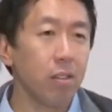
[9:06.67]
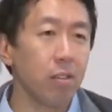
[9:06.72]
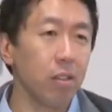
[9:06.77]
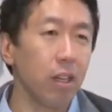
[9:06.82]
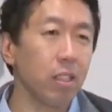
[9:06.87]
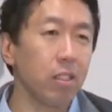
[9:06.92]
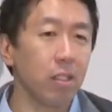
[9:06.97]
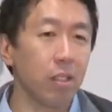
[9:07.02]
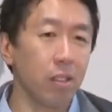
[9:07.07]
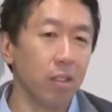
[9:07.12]
you're
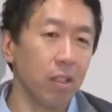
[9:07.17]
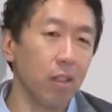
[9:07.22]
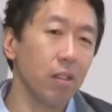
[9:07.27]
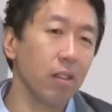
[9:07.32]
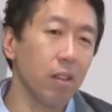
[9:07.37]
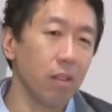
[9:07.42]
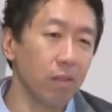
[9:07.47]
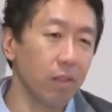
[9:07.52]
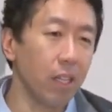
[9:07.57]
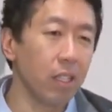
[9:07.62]
actually
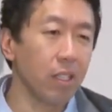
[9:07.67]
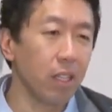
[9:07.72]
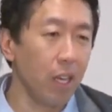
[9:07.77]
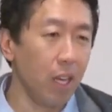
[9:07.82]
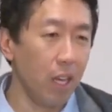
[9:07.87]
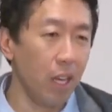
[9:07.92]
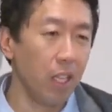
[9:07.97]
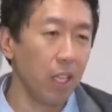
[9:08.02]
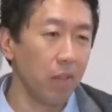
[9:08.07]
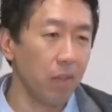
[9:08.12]
already
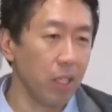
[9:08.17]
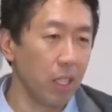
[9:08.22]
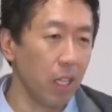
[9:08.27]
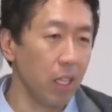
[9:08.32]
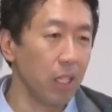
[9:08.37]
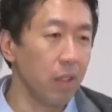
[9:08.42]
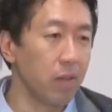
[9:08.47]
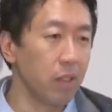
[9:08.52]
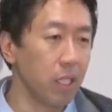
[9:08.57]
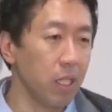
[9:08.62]
ahead of a
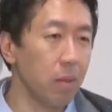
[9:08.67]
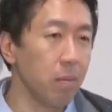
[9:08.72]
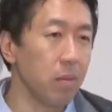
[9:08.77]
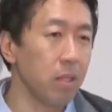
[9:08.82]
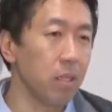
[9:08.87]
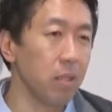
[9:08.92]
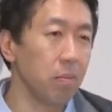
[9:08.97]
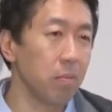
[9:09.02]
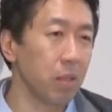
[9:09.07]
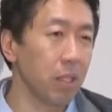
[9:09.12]
lot of
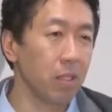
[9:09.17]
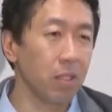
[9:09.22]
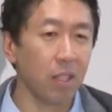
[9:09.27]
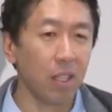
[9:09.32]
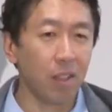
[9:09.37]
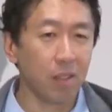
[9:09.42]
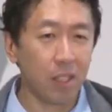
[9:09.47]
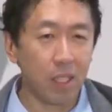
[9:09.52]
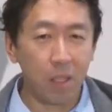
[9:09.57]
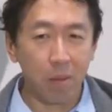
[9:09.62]
teams, because a
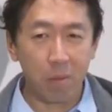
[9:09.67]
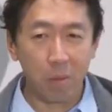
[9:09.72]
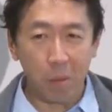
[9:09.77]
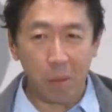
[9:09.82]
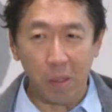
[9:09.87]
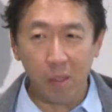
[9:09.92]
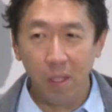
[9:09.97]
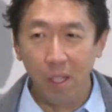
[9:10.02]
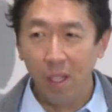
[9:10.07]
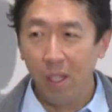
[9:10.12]
lot of teams
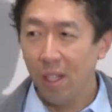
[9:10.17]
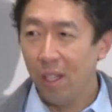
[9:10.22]
will